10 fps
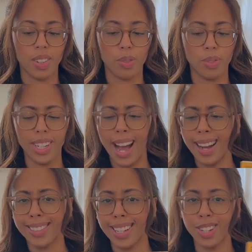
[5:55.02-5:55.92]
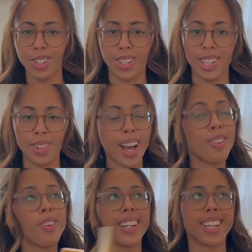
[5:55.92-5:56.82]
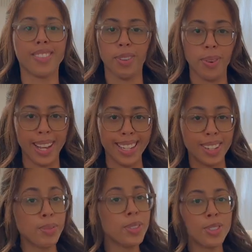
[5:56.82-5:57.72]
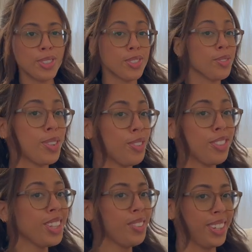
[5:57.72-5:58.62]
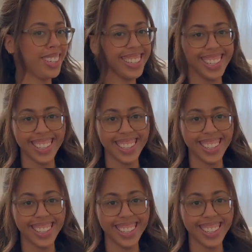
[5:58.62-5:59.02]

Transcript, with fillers: react in a strange I don't want to give it away but it was just really weird